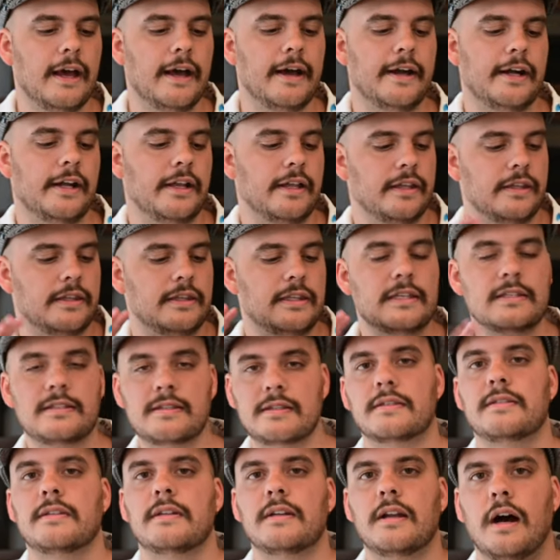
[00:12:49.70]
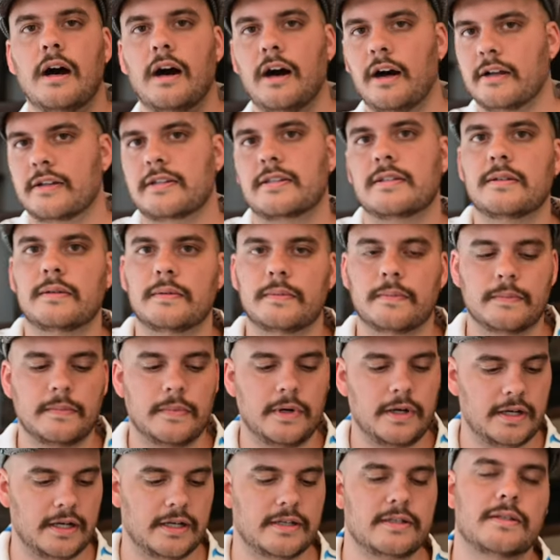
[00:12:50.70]
uh, this is an awesome,
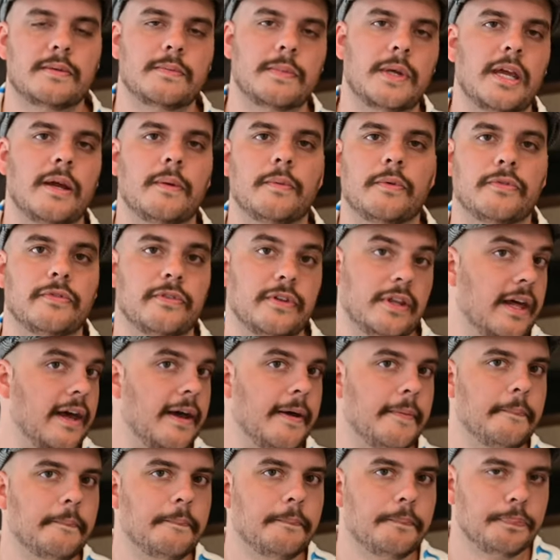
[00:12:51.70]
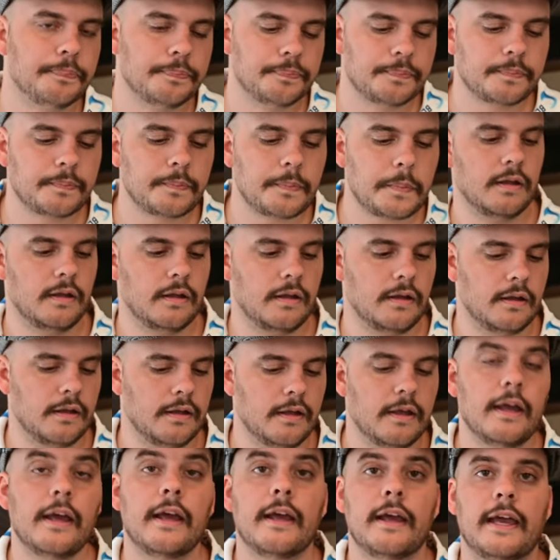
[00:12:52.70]
awesome camera for that.
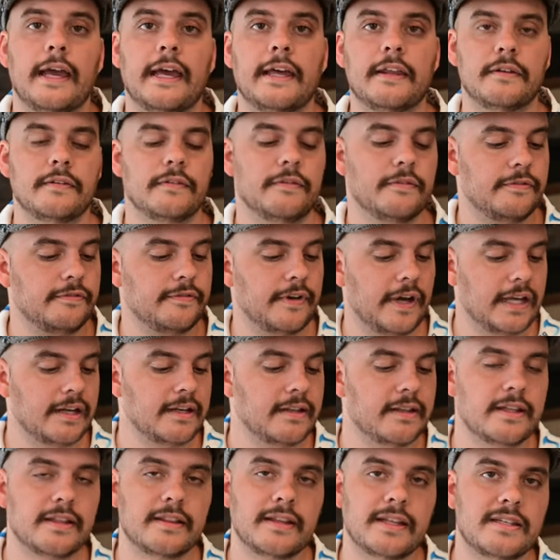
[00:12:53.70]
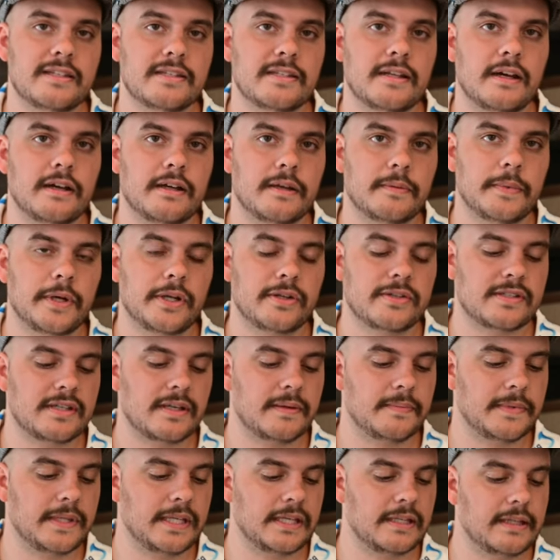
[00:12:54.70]
And finally, let's talk about
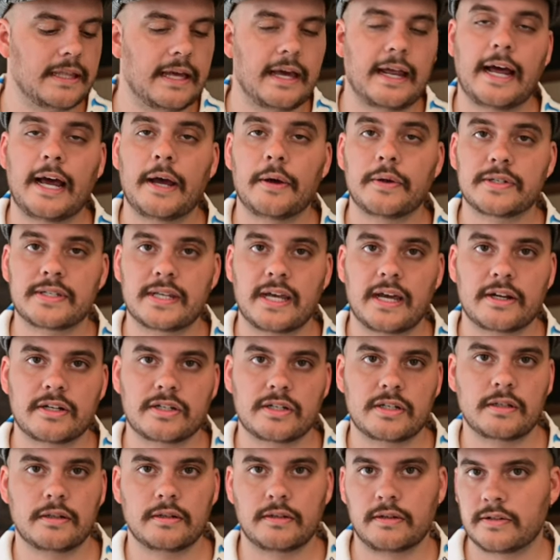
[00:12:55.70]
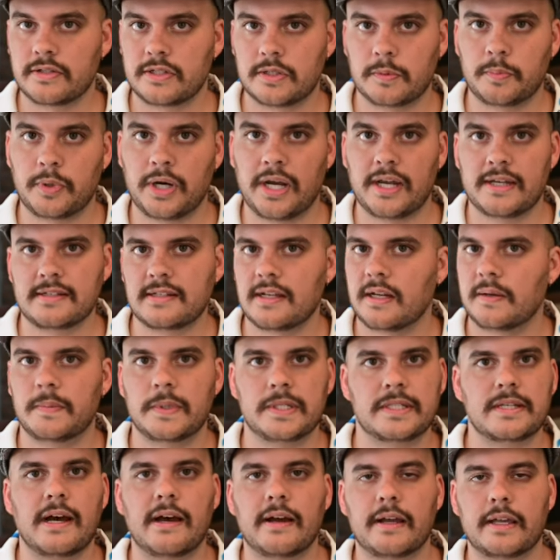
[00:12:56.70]
something that I was actually a little surprised I'd be
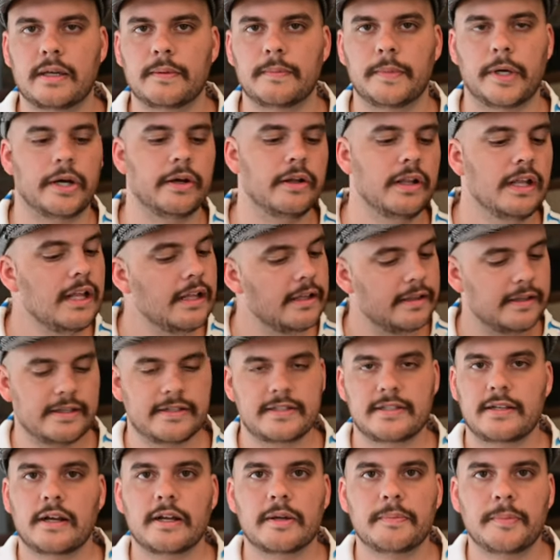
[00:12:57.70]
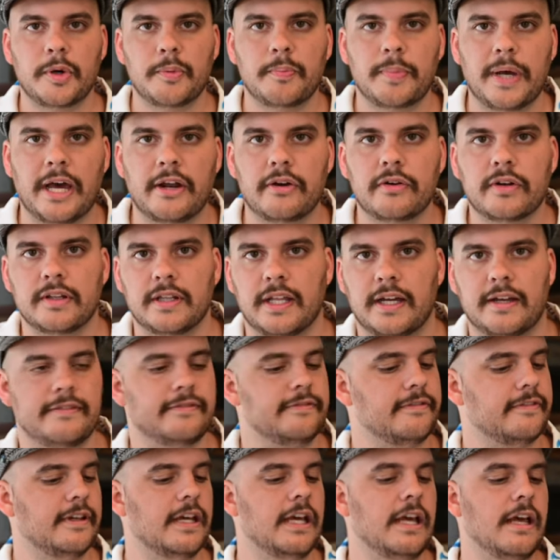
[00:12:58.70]
talking about. Let's talk about battery life.
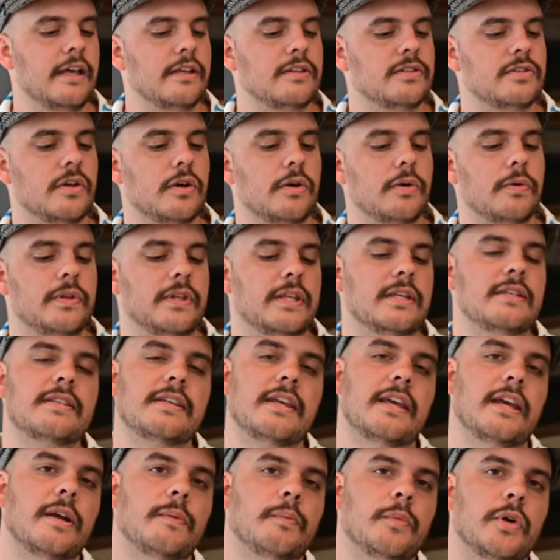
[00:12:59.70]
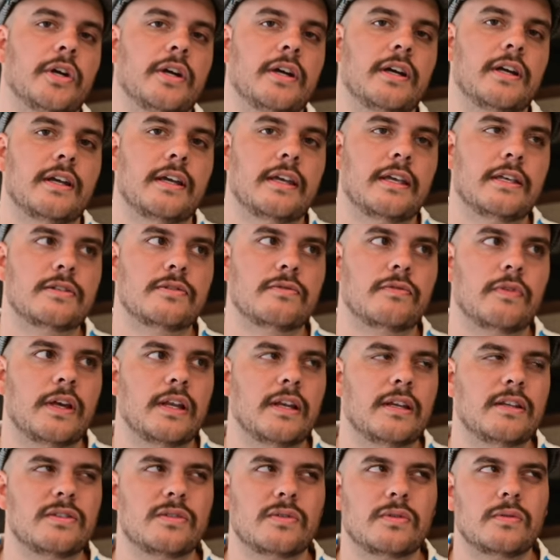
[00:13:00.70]
So this camera is
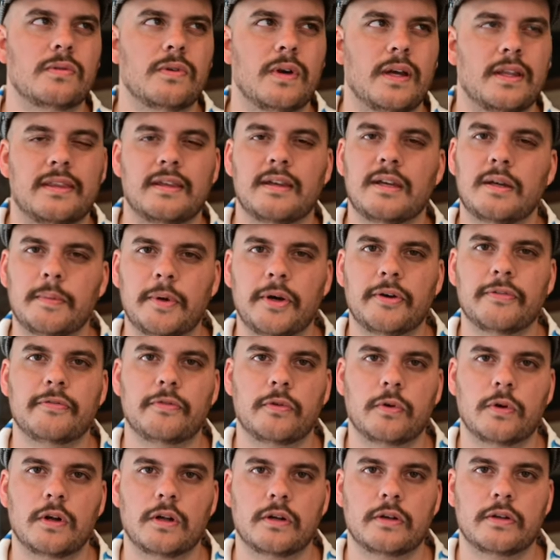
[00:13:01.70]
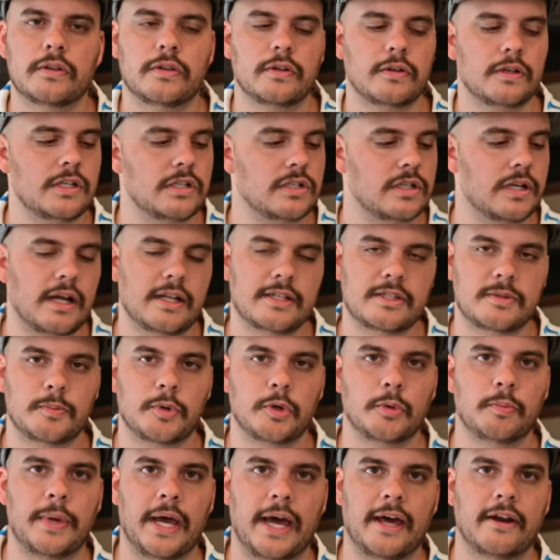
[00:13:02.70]
rated to, I think about 430 shots
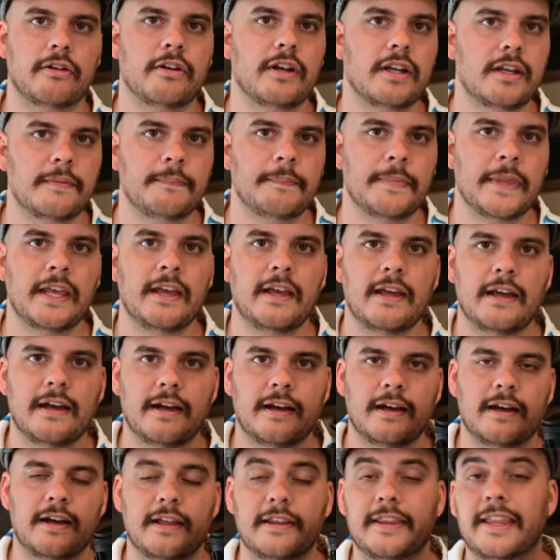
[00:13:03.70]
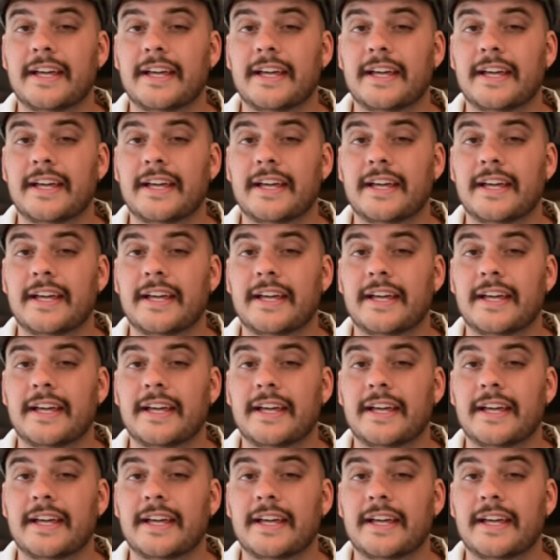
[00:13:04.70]
per battery uh,